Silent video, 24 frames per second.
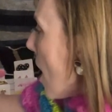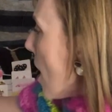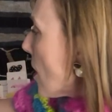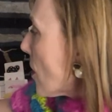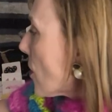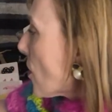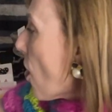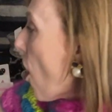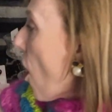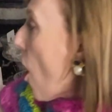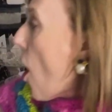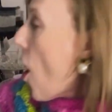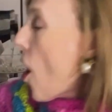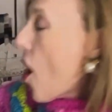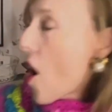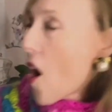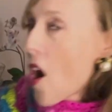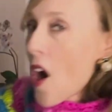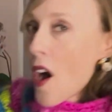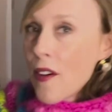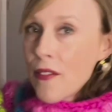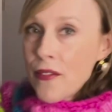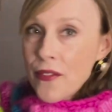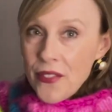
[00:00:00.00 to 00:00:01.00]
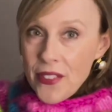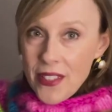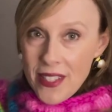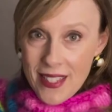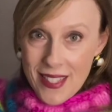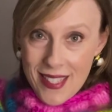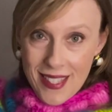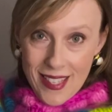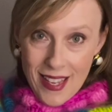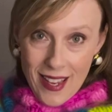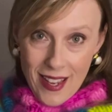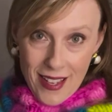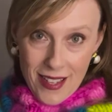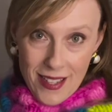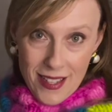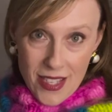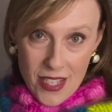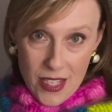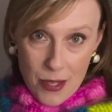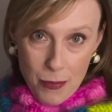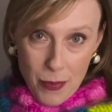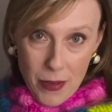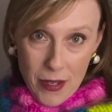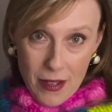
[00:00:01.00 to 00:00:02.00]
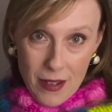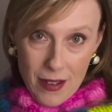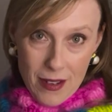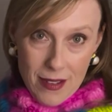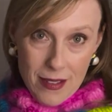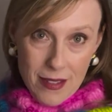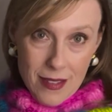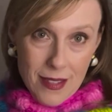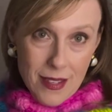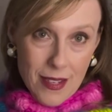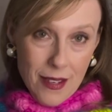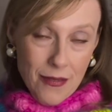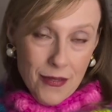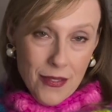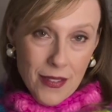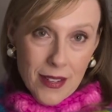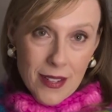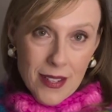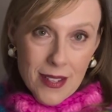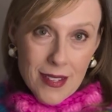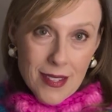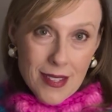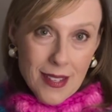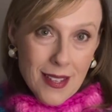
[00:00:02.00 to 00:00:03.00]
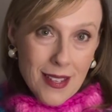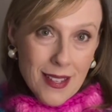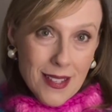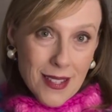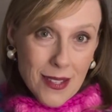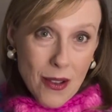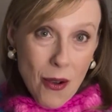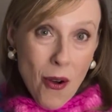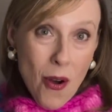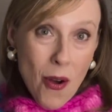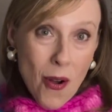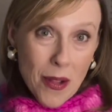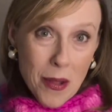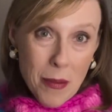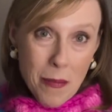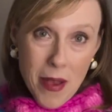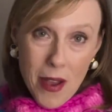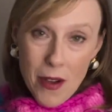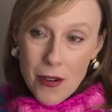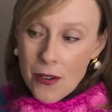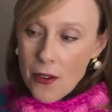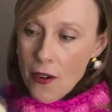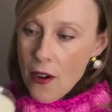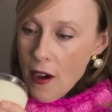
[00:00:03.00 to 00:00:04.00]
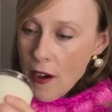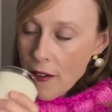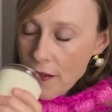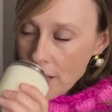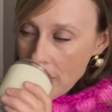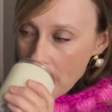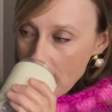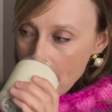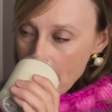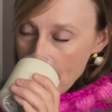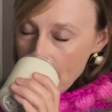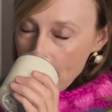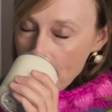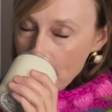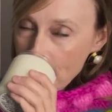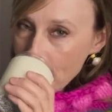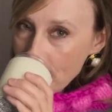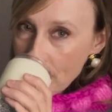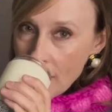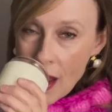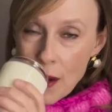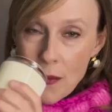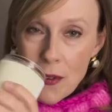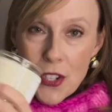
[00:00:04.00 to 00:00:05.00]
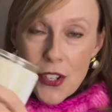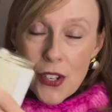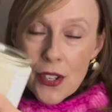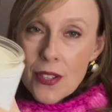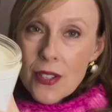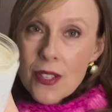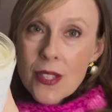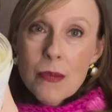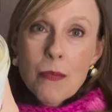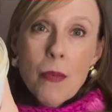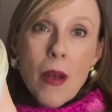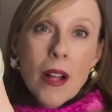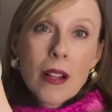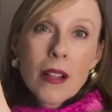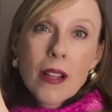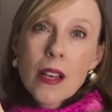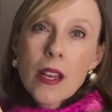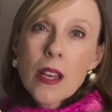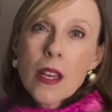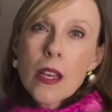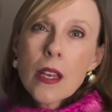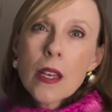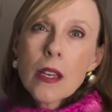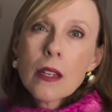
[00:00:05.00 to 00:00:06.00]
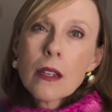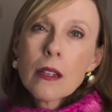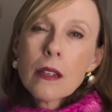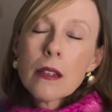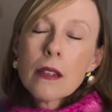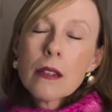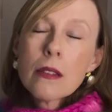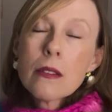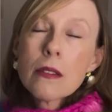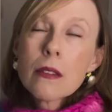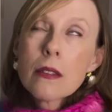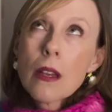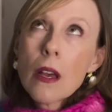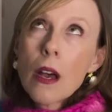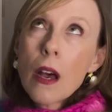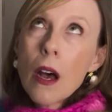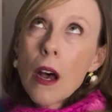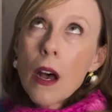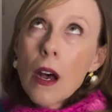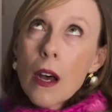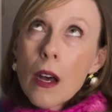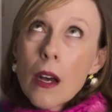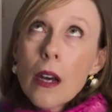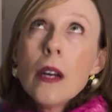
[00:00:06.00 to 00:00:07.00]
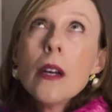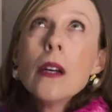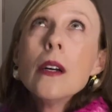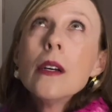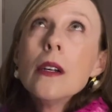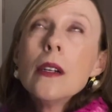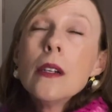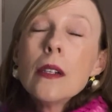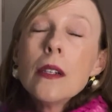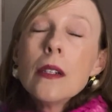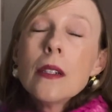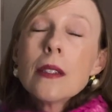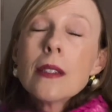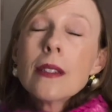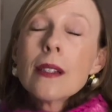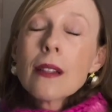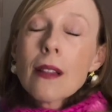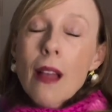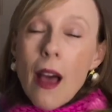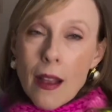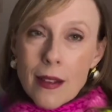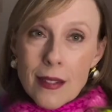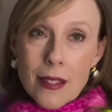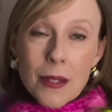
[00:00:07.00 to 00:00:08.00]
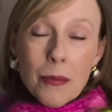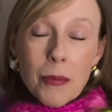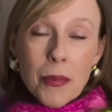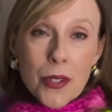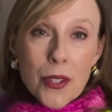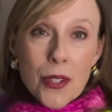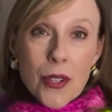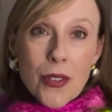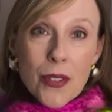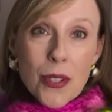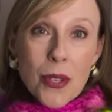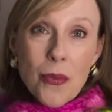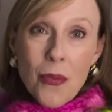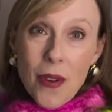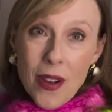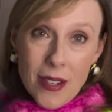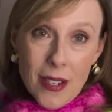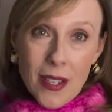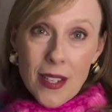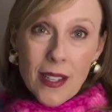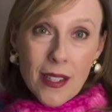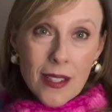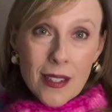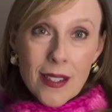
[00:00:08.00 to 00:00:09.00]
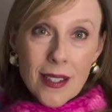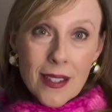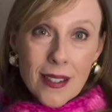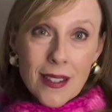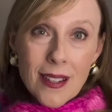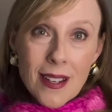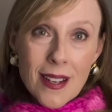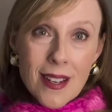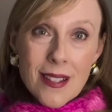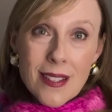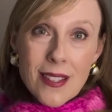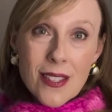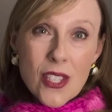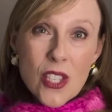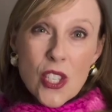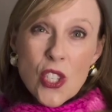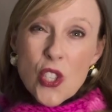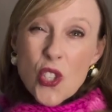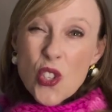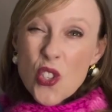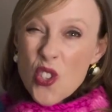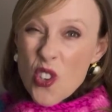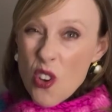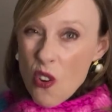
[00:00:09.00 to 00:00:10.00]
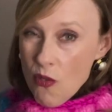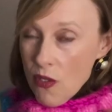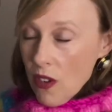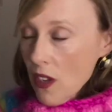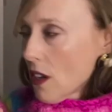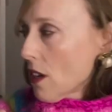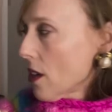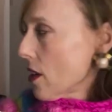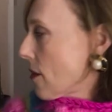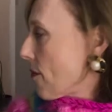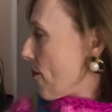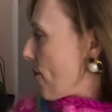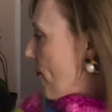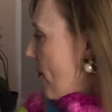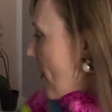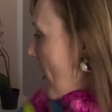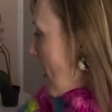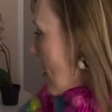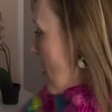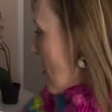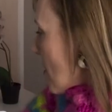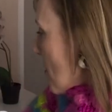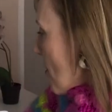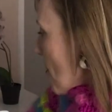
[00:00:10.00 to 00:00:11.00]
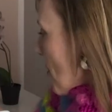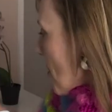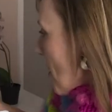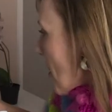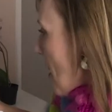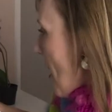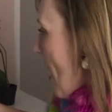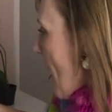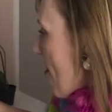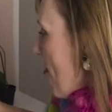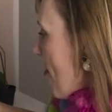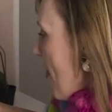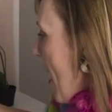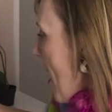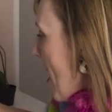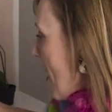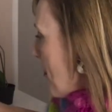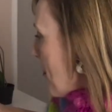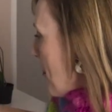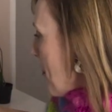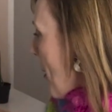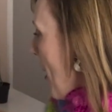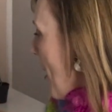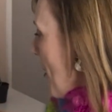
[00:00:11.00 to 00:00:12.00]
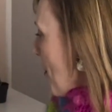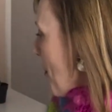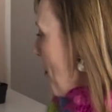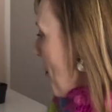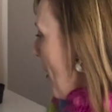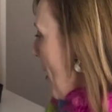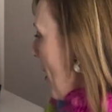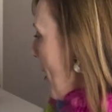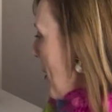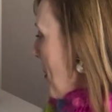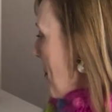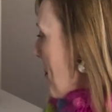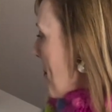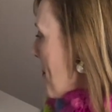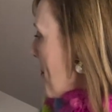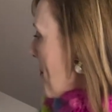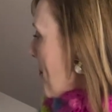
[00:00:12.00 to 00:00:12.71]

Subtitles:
coffee date, because Tiffany's is all about coffee. I wish you could smell it. It is delectable. You want to eat it. It's so good. It is so good. And that, by the way,